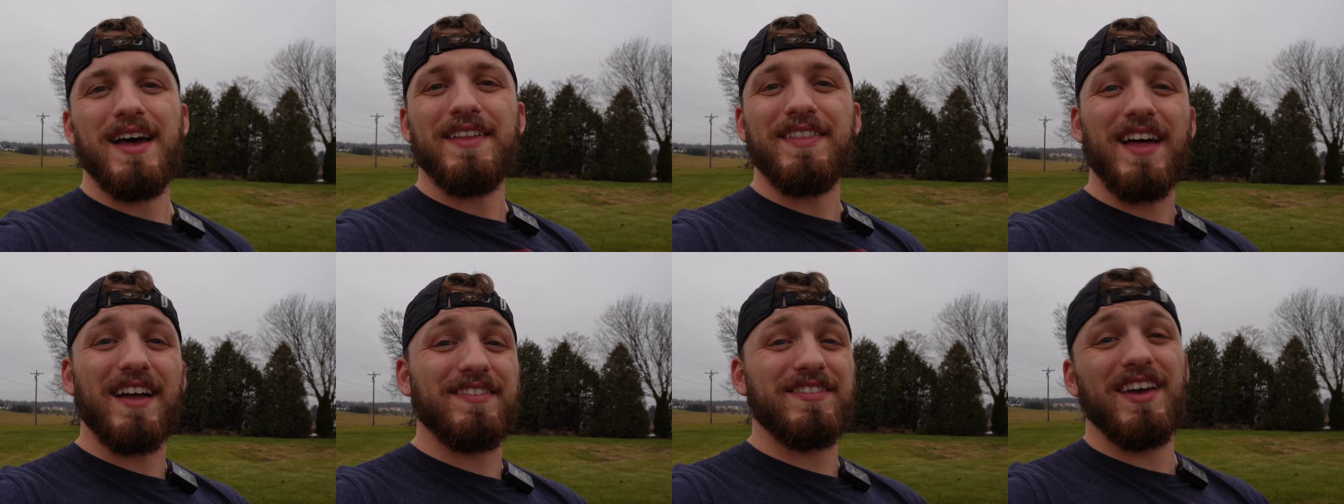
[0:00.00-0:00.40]

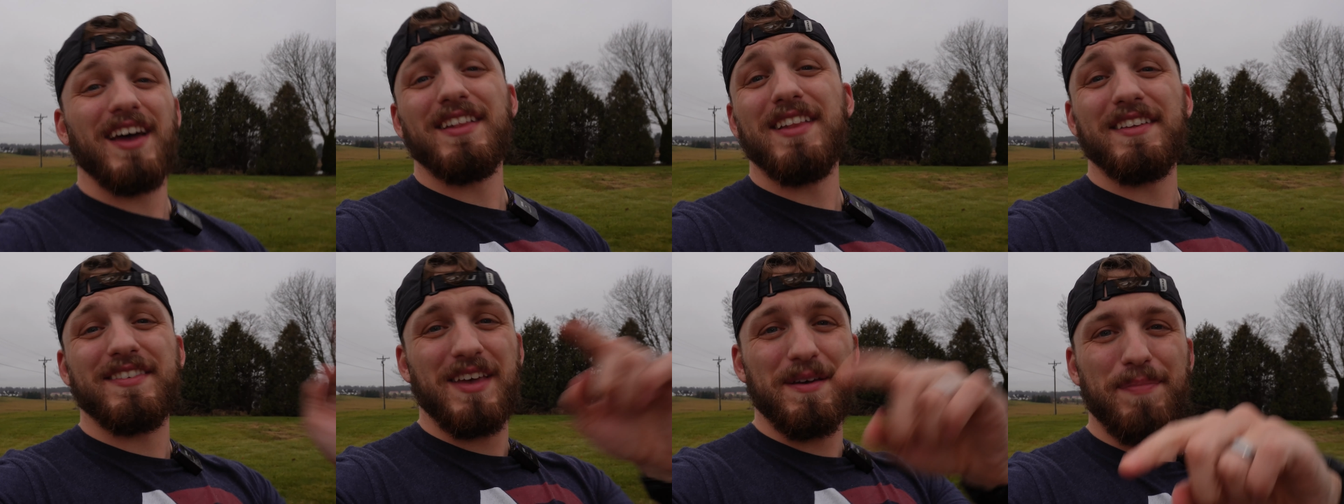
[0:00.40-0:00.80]
That
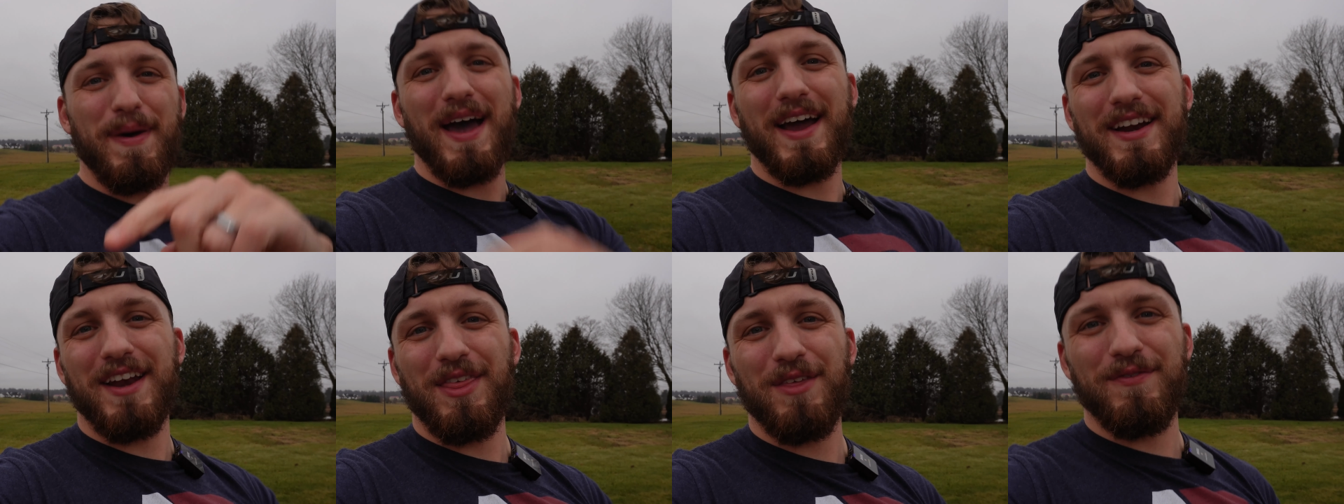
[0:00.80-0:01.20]
said, let's get
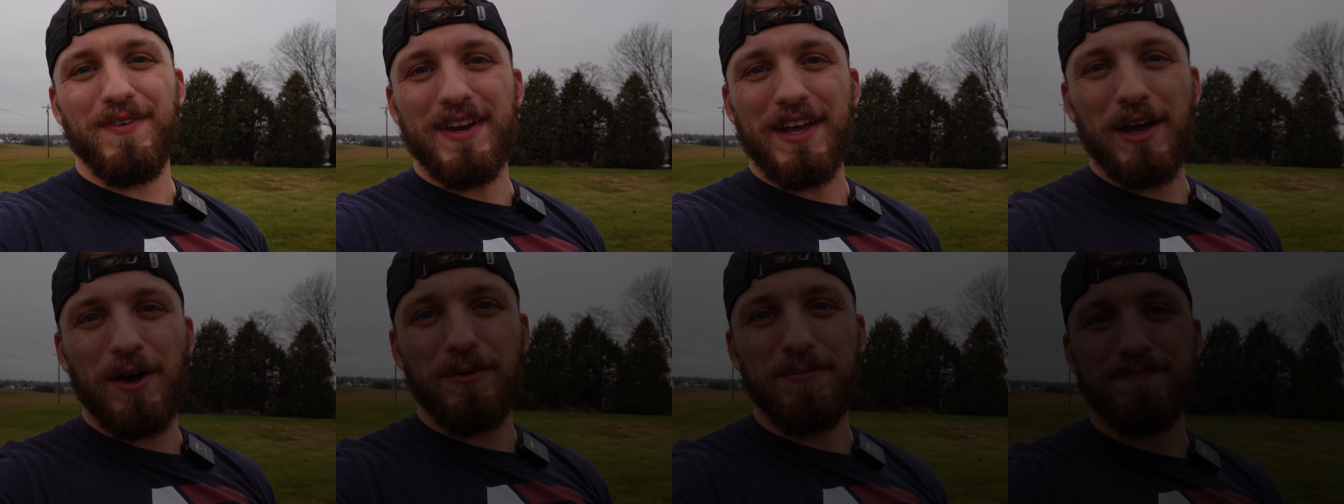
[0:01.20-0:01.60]
back into the
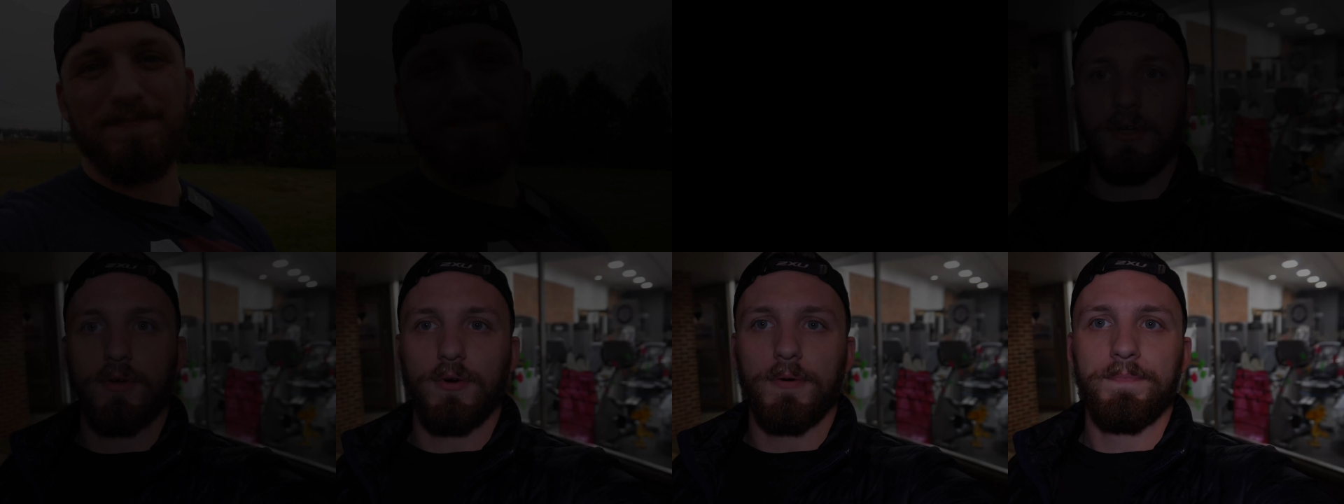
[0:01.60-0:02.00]
video.
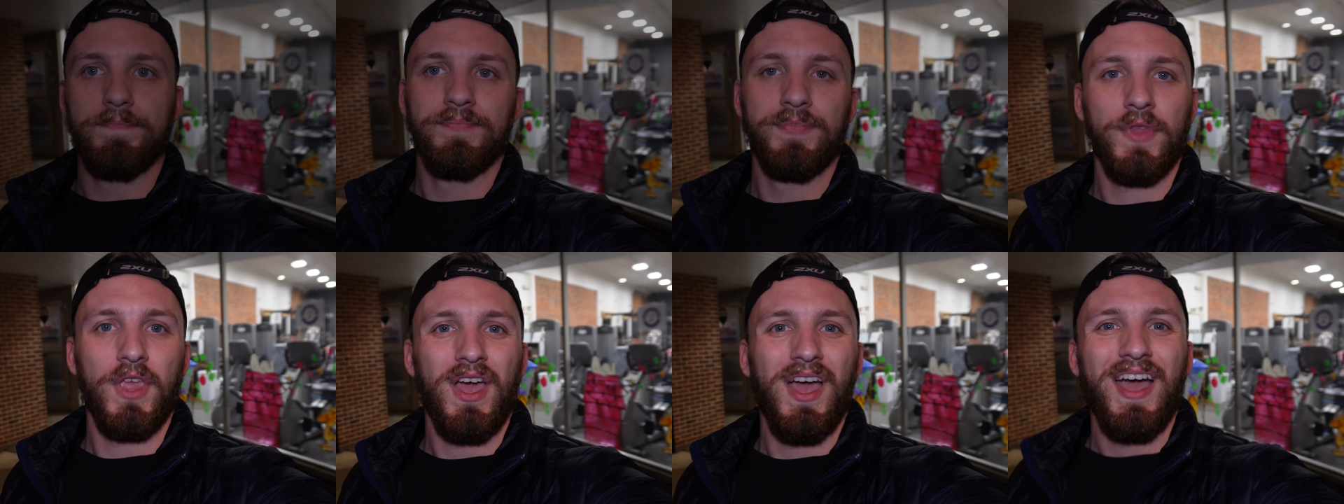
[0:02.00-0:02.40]

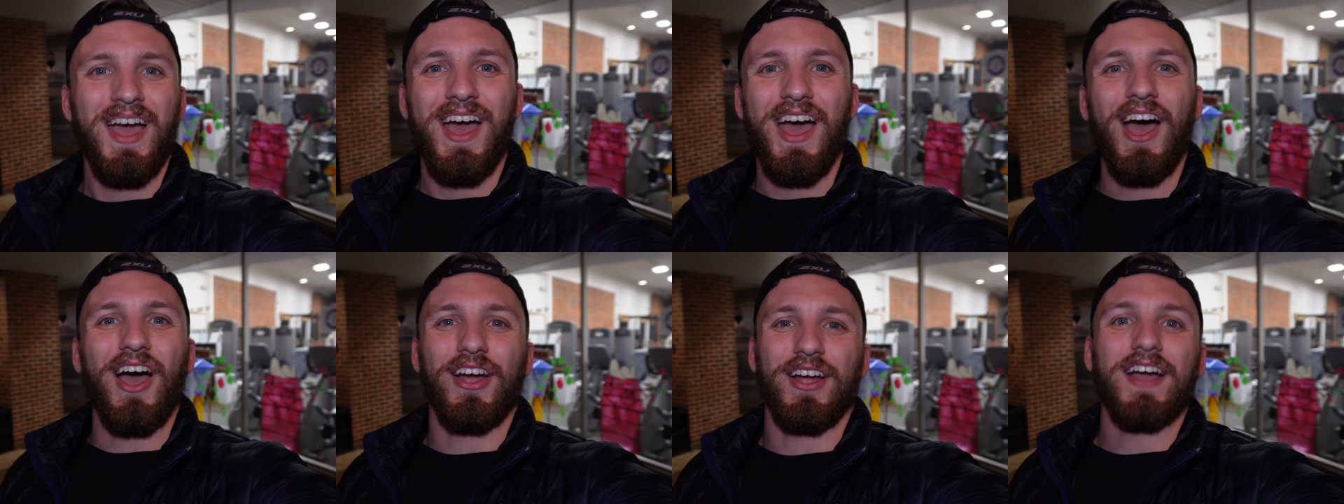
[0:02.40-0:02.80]

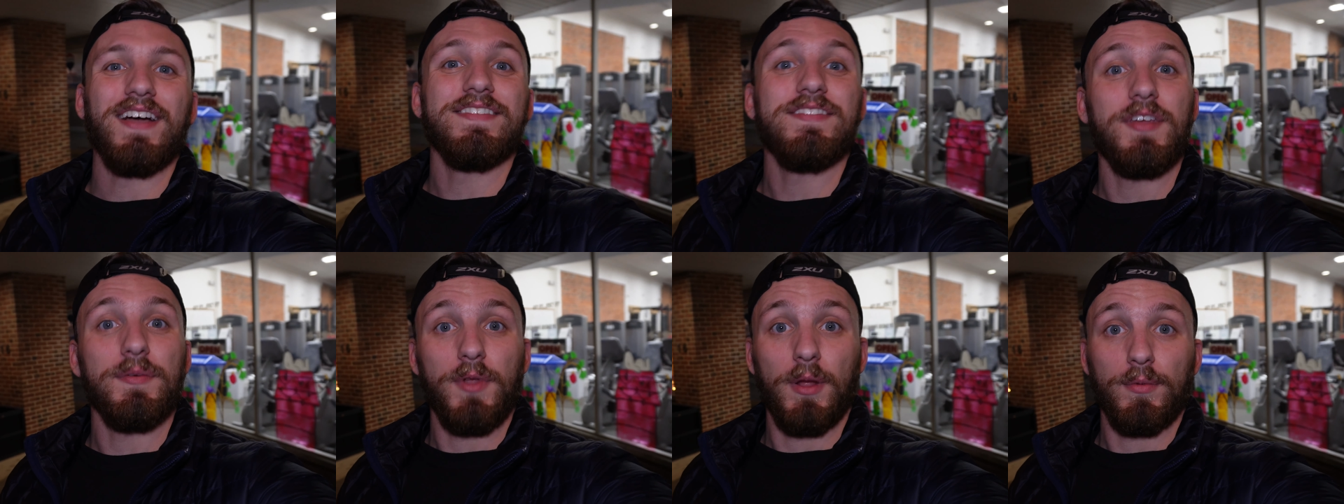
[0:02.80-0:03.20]
All right
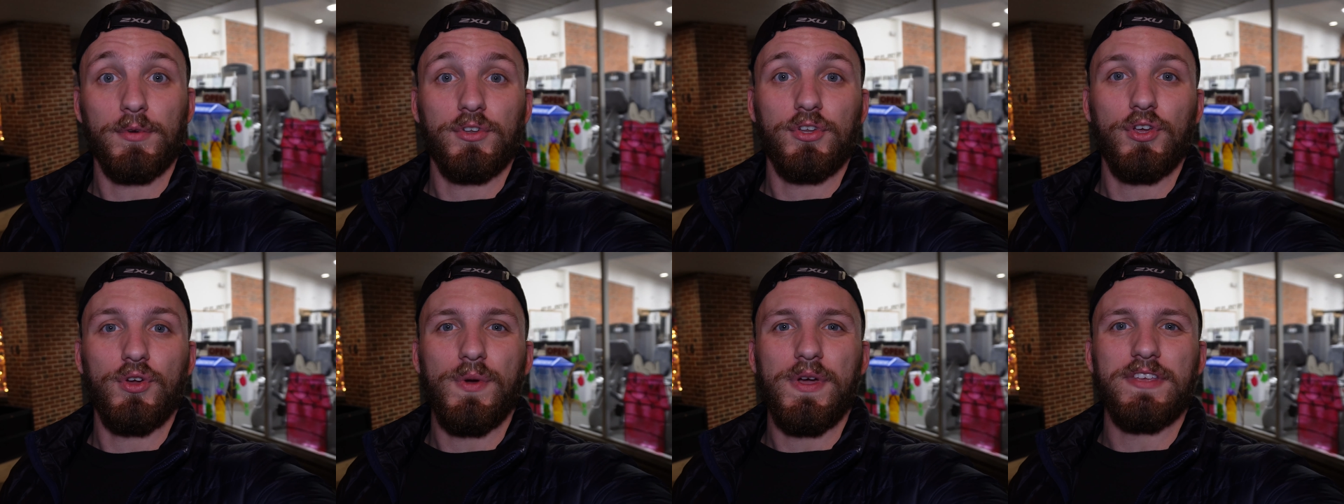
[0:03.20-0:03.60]
guys, tip number
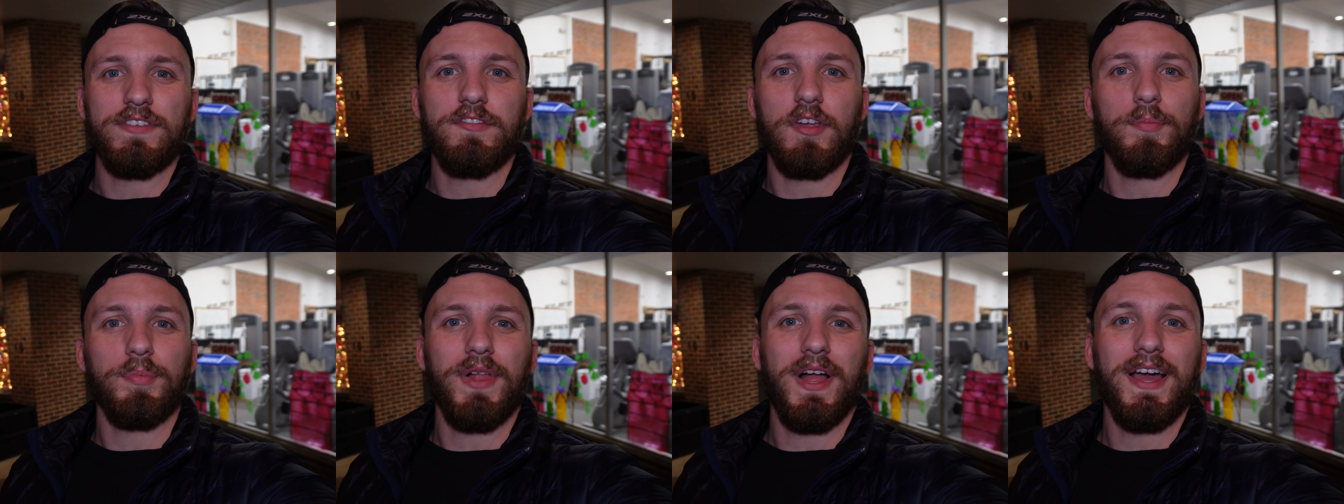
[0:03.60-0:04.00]
2 is
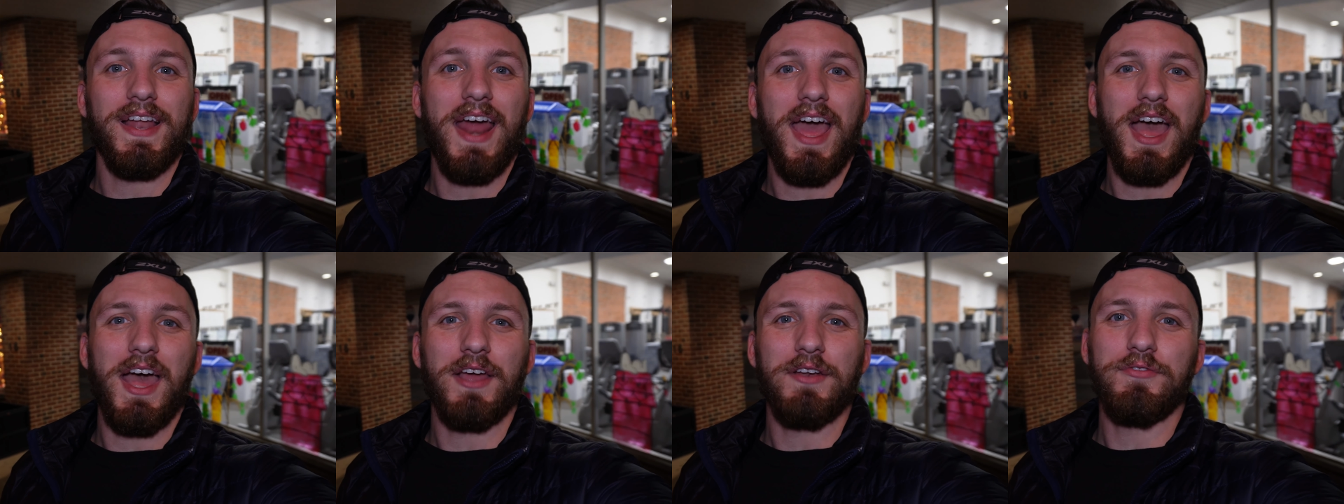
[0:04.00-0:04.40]
to plan
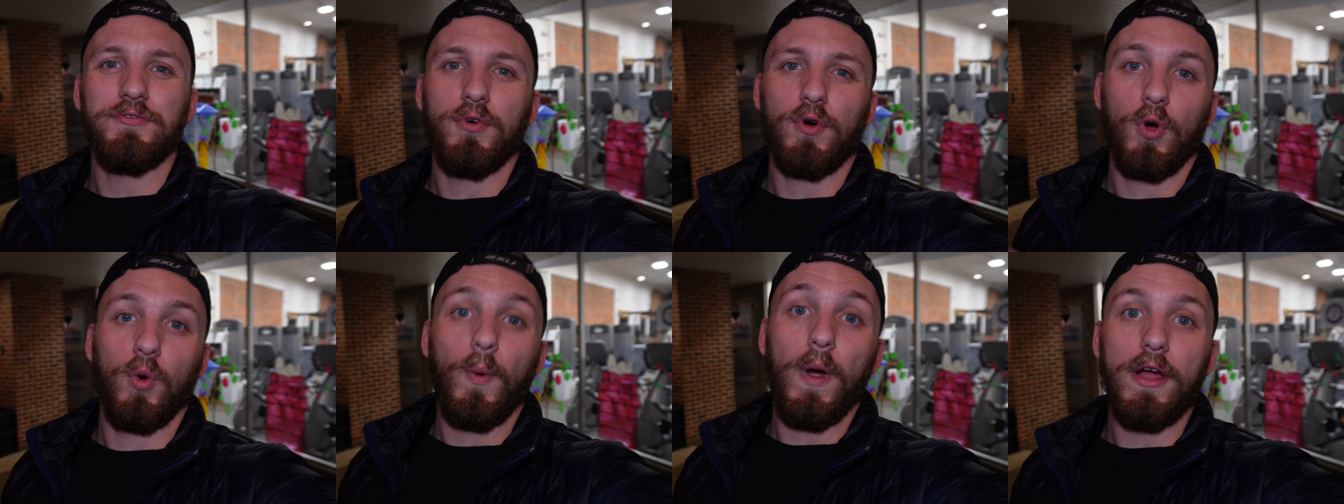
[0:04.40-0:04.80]
ahead
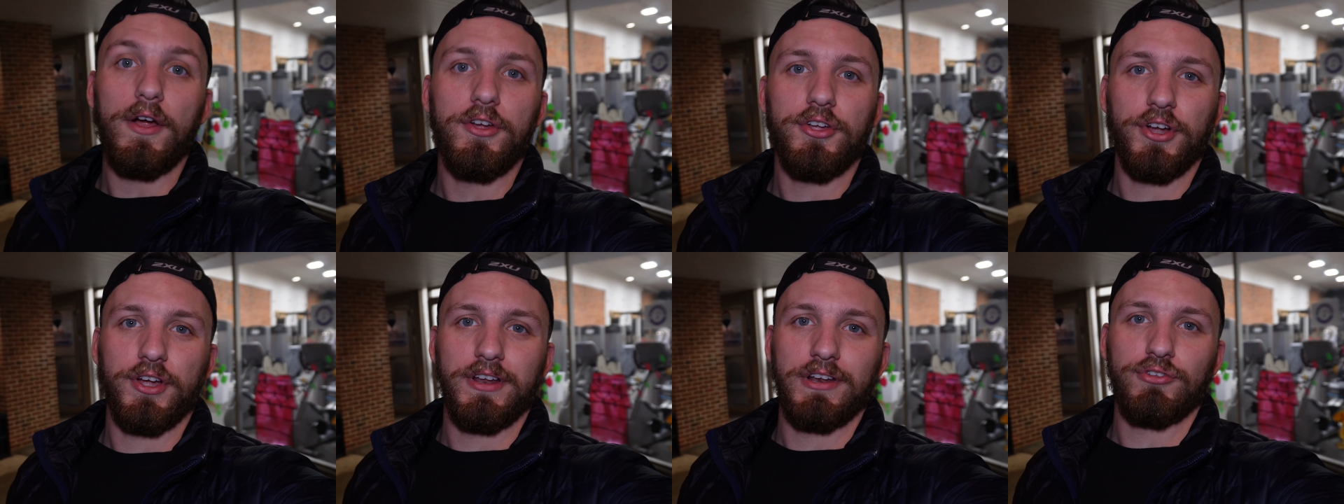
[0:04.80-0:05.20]
for
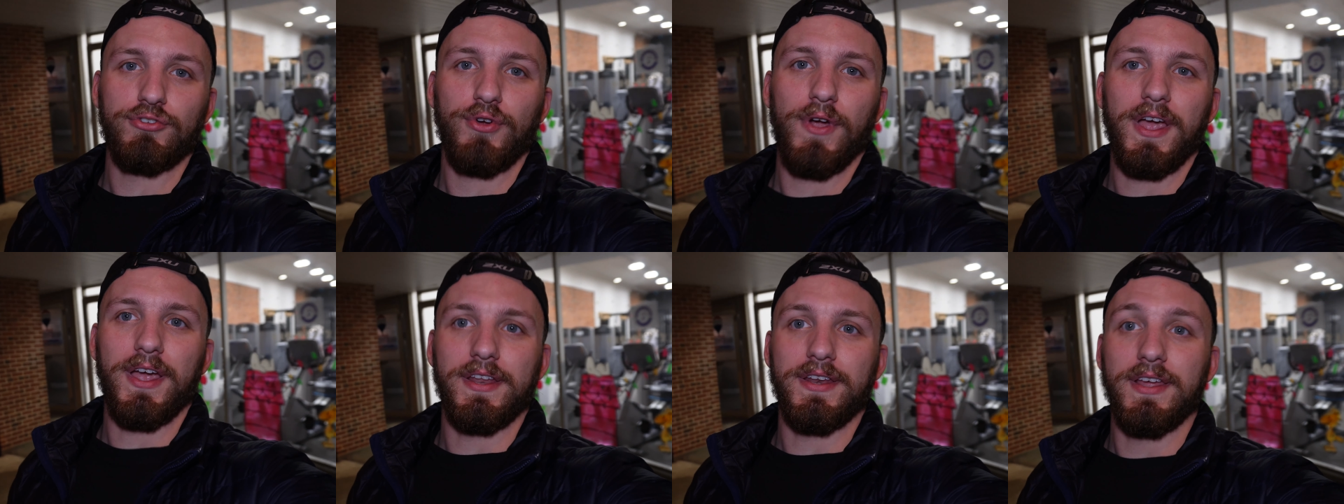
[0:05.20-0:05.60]
where you're gonna
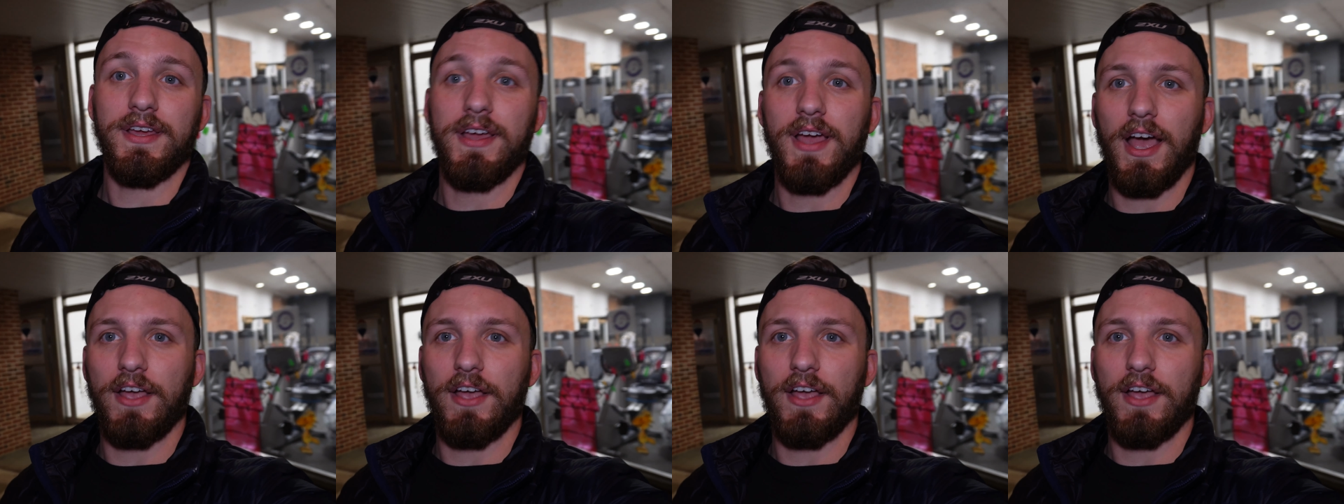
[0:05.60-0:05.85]
train.